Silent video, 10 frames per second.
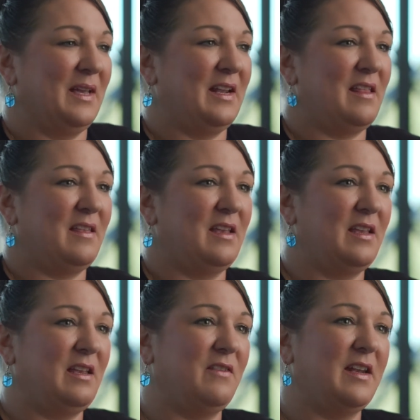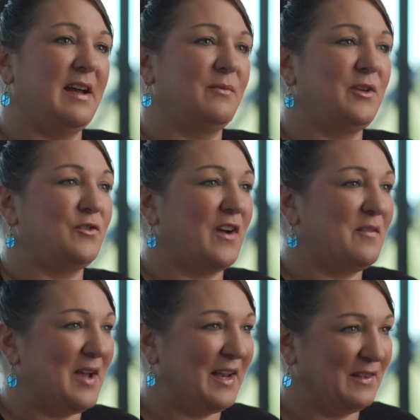And I think even now when you
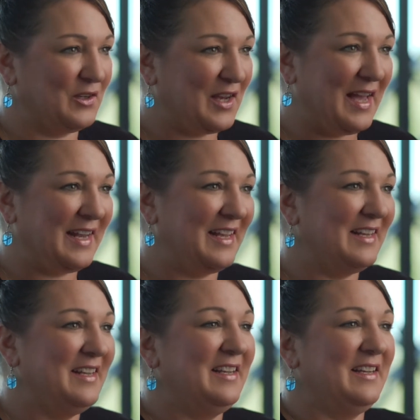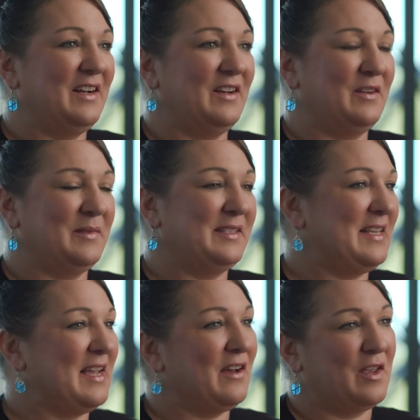drive by and look at it um, and
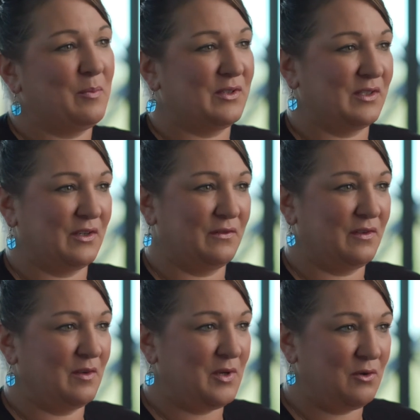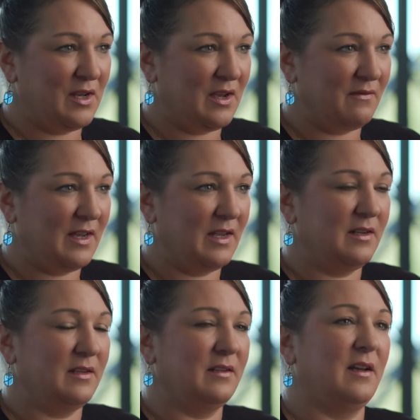see how they preserved the beauty of it,
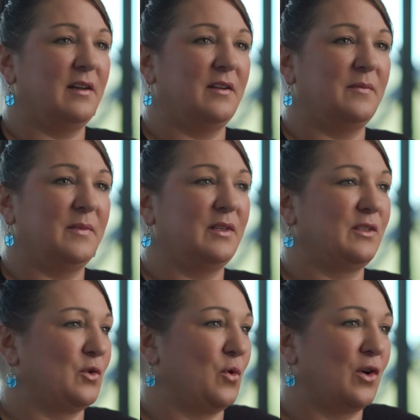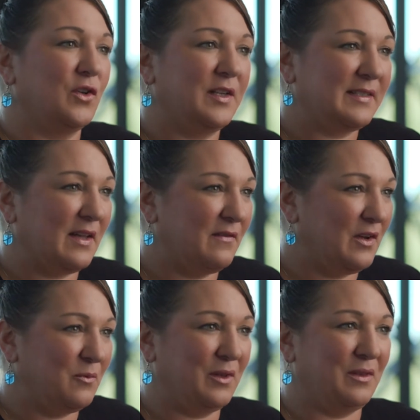um, the historicalness of
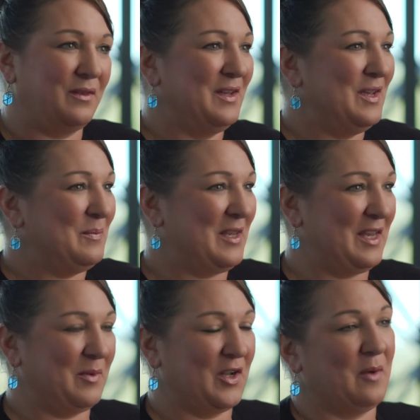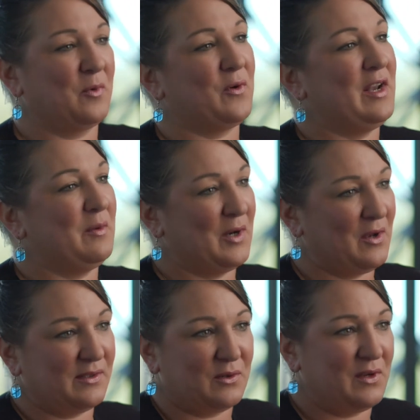it, with being able to upgrade it but
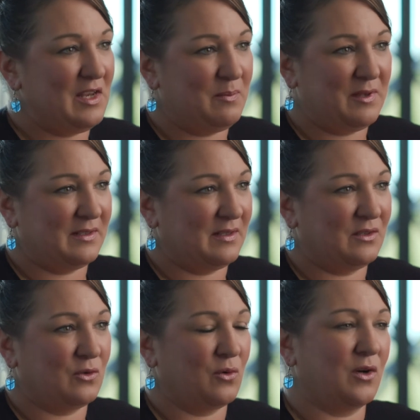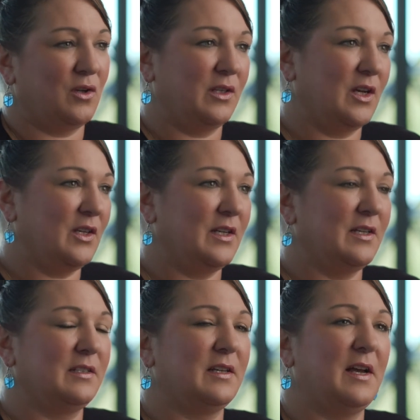also keep this historical look,
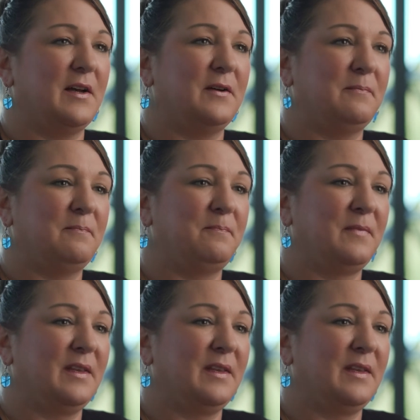um,